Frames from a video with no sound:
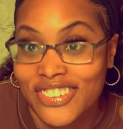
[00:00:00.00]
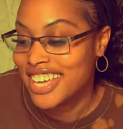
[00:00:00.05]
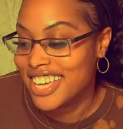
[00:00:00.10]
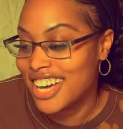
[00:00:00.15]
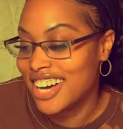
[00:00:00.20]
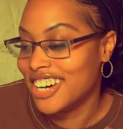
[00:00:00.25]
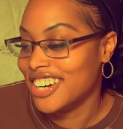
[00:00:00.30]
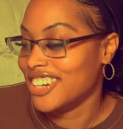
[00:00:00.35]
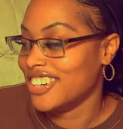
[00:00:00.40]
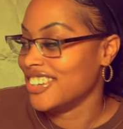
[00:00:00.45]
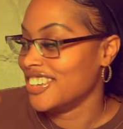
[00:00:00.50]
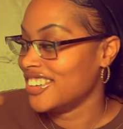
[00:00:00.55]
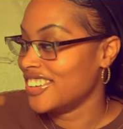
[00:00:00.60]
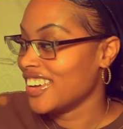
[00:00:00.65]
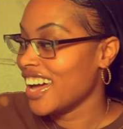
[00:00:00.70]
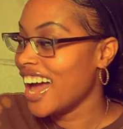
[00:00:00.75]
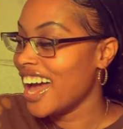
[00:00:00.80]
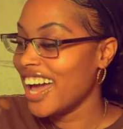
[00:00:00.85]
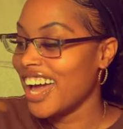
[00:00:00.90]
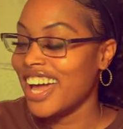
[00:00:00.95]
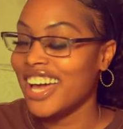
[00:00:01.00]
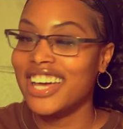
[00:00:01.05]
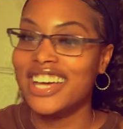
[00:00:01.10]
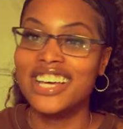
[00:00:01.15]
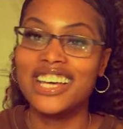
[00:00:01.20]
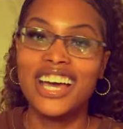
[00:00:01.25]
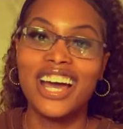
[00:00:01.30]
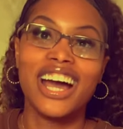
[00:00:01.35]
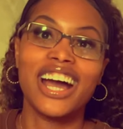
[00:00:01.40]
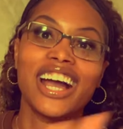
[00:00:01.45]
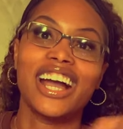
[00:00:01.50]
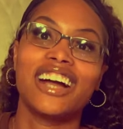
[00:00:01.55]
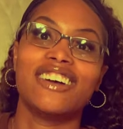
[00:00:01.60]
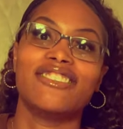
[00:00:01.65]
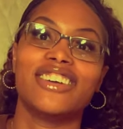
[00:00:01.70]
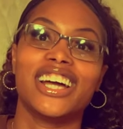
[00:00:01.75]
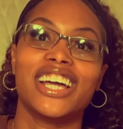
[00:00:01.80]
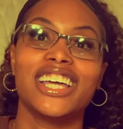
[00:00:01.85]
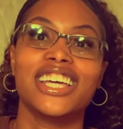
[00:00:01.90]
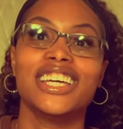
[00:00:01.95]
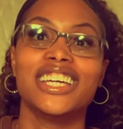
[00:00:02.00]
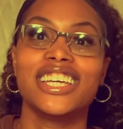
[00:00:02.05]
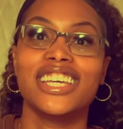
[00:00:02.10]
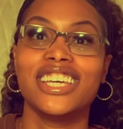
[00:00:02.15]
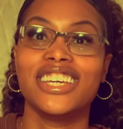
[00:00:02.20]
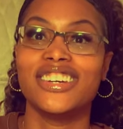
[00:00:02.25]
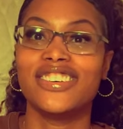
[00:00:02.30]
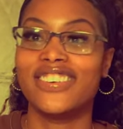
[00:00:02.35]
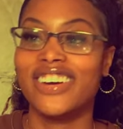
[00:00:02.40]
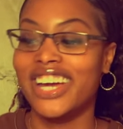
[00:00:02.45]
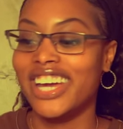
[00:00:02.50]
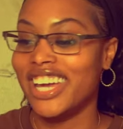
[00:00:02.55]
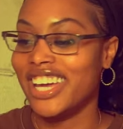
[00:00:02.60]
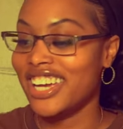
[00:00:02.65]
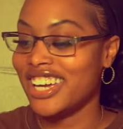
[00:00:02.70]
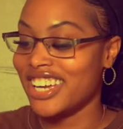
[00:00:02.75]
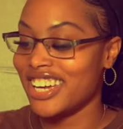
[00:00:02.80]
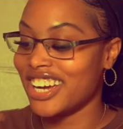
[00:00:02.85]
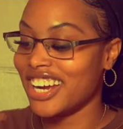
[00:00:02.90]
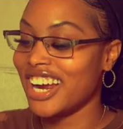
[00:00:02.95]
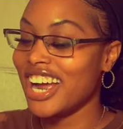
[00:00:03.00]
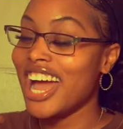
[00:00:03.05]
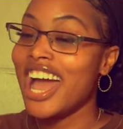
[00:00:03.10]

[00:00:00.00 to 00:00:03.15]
Y'all, okay, I got my cookie right here.